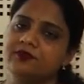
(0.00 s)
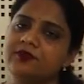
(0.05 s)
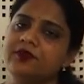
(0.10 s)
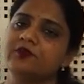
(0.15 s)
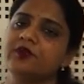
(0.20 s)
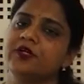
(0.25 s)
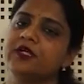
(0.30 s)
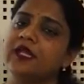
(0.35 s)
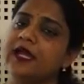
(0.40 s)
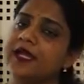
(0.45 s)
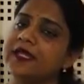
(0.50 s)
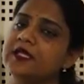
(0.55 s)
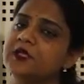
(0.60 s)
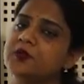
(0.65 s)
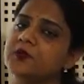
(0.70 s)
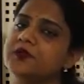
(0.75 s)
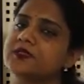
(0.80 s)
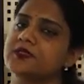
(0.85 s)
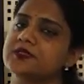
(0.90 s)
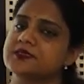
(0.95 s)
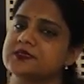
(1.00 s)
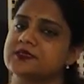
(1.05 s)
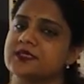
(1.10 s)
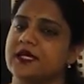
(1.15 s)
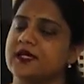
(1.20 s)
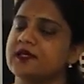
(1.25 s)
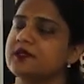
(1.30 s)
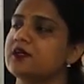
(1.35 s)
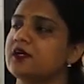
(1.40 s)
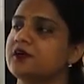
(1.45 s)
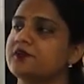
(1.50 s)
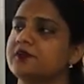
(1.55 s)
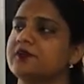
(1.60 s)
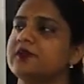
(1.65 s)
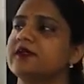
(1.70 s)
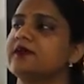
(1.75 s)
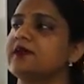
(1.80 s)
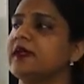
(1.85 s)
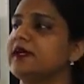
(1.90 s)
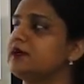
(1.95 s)
we would like to understand, we will
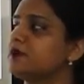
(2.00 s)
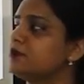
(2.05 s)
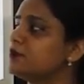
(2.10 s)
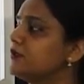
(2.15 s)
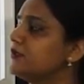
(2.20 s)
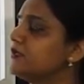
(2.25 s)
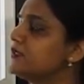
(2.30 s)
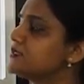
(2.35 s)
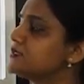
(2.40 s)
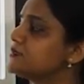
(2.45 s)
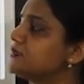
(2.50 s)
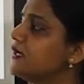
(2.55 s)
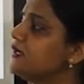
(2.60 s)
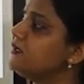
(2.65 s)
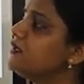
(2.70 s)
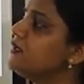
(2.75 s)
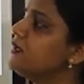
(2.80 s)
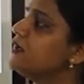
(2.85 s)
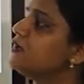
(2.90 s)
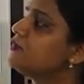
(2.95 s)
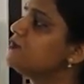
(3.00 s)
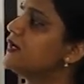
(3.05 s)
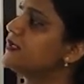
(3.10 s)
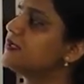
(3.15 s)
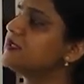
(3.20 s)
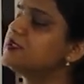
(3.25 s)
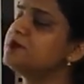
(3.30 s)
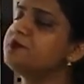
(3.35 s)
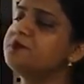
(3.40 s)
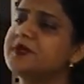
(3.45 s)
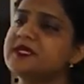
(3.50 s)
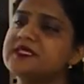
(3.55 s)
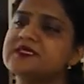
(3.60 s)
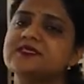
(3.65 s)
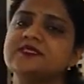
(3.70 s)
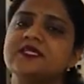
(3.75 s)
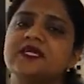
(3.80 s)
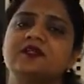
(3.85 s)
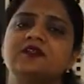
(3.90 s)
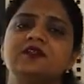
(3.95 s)
try to understand what are the
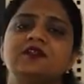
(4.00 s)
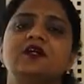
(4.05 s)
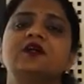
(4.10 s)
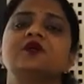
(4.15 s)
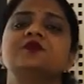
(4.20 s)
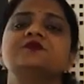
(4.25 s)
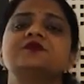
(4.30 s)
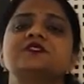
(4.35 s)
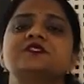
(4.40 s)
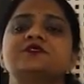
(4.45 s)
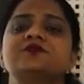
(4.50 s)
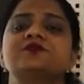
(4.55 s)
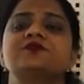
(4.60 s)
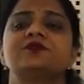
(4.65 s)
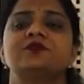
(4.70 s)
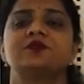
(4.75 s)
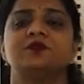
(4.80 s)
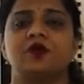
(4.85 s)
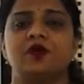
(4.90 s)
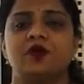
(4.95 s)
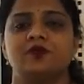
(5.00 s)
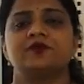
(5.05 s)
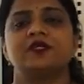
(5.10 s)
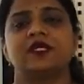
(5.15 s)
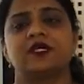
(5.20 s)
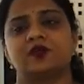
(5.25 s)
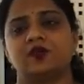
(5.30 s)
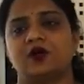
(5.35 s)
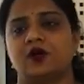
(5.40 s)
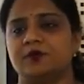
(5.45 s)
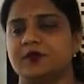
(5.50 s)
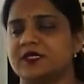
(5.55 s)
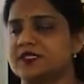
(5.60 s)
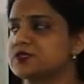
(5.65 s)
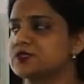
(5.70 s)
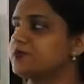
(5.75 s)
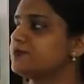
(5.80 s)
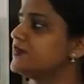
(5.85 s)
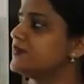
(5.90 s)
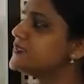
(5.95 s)
basic terms of the economics.
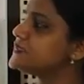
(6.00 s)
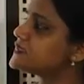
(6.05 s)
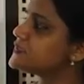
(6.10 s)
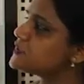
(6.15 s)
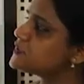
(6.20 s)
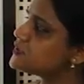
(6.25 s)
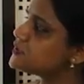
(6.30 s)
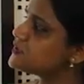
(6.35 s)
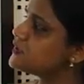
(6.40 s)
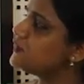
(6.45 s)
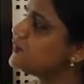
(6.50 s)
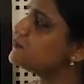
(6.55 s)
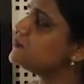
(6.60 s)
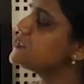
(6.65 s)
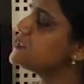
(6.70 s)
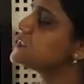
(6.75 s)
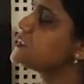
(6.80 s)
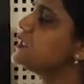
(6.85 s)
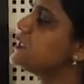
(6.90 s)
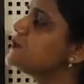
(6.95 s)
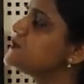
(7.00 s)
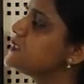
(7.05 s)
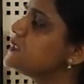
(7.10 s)
So first term which comes